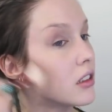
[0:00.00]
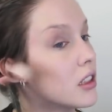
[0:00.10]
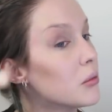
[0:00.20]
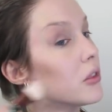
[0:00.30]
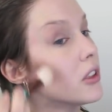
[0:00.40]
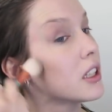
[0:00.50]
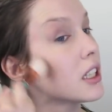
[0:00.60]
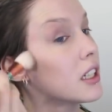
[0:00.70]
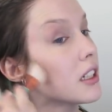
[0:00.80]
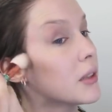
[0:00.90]
The important
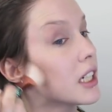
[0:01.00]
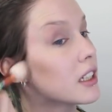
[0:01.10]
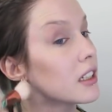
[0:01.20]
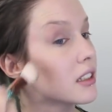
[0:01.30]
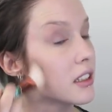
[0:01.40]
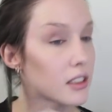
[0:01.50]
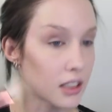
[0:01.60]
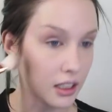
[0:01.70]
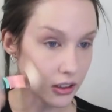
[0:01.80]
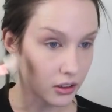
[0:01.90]
thing about this is
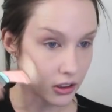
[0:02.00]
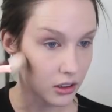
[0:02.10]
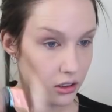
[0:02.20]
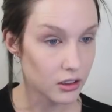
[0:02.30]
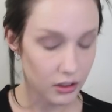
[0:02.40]
that you're